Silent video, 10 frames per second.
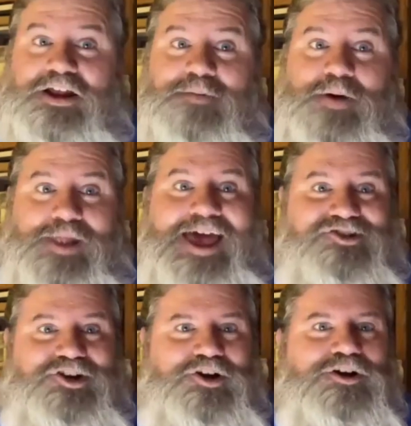up
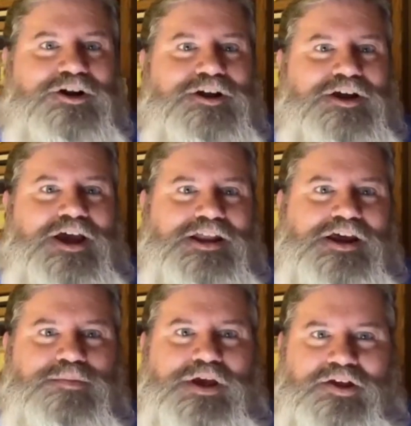last year and
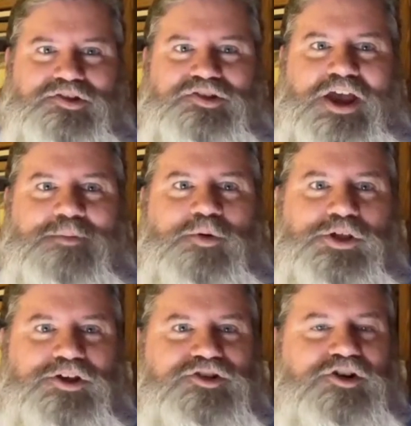then be a stable
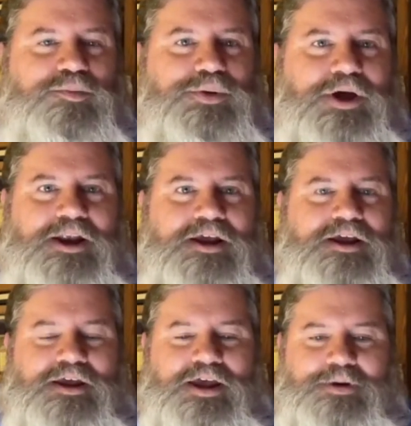this year. But
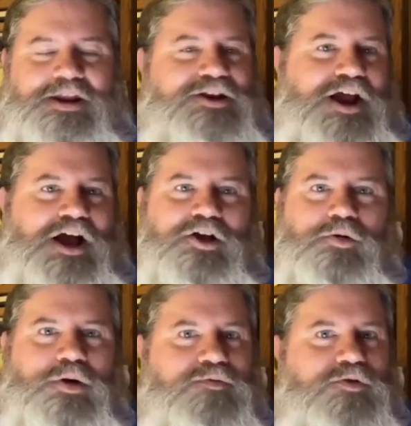I mean, it did not go
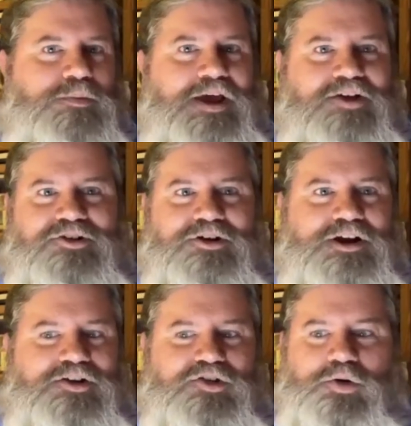well for him last year, and
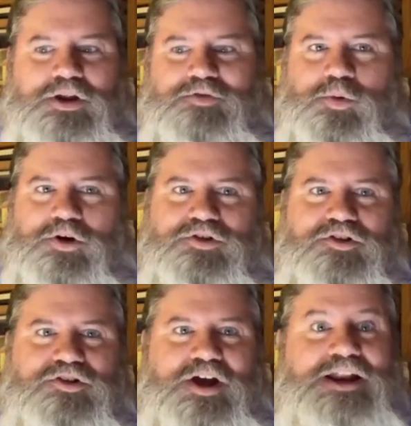it is going even worse
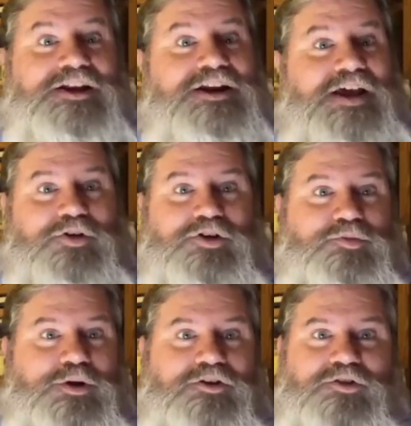this year. And he didn't have a good
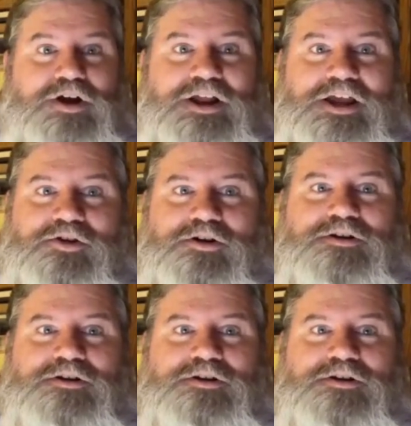spring training either.